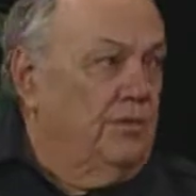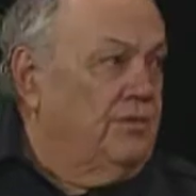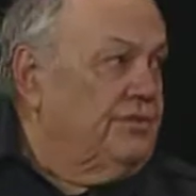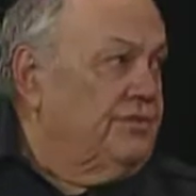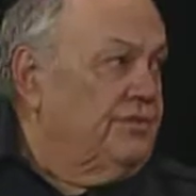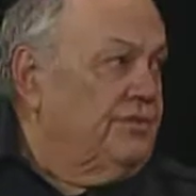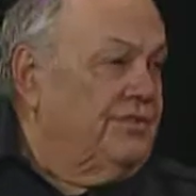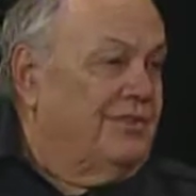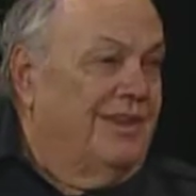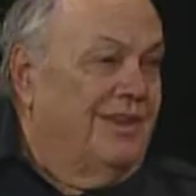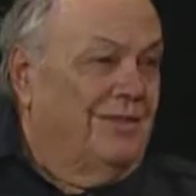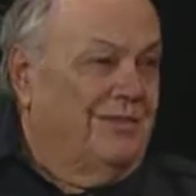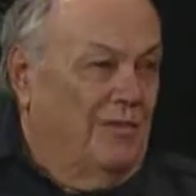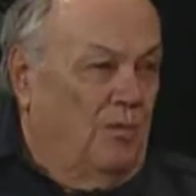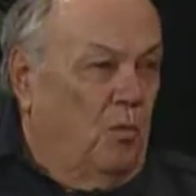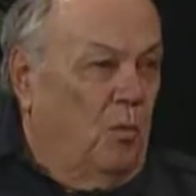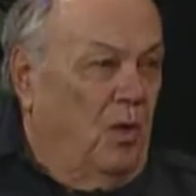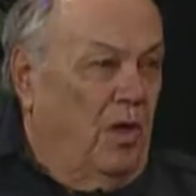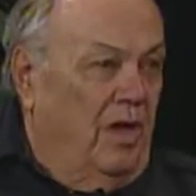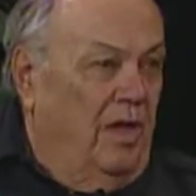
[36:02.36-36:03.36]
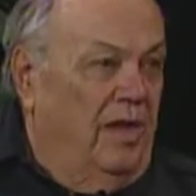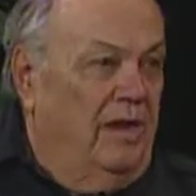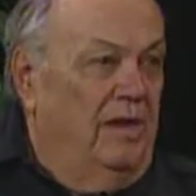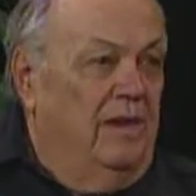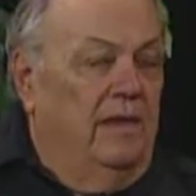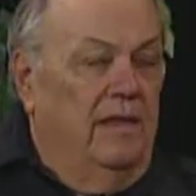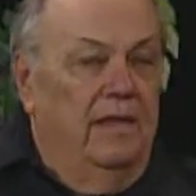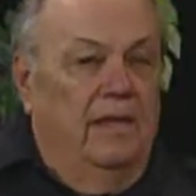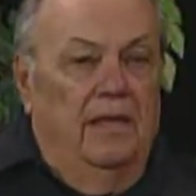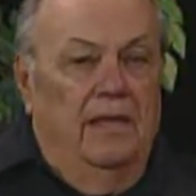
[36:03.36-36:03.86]
and stuff and wine,
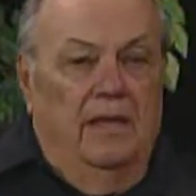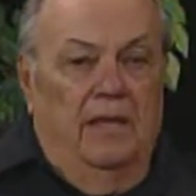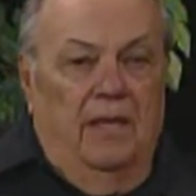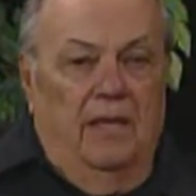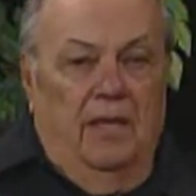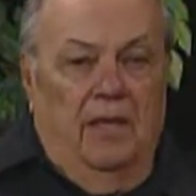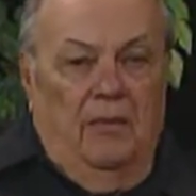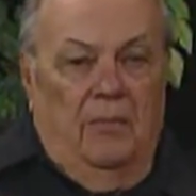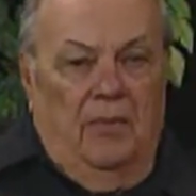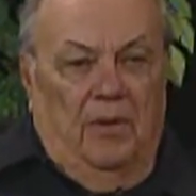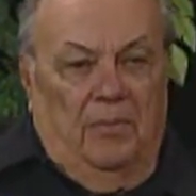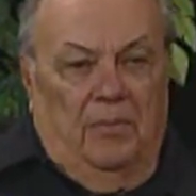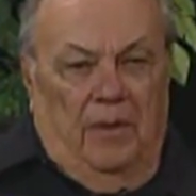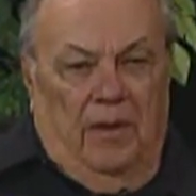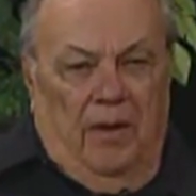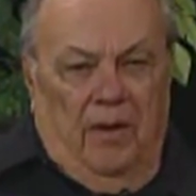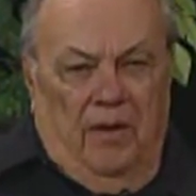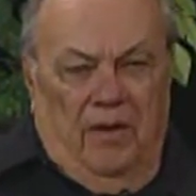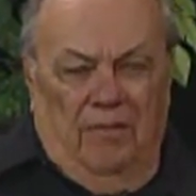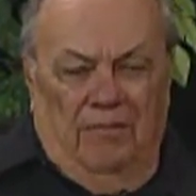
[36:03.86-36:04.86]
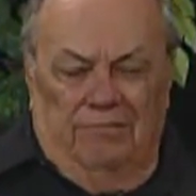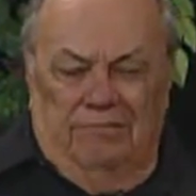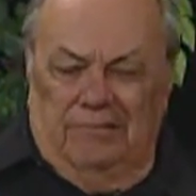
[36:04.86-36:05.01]
but beer,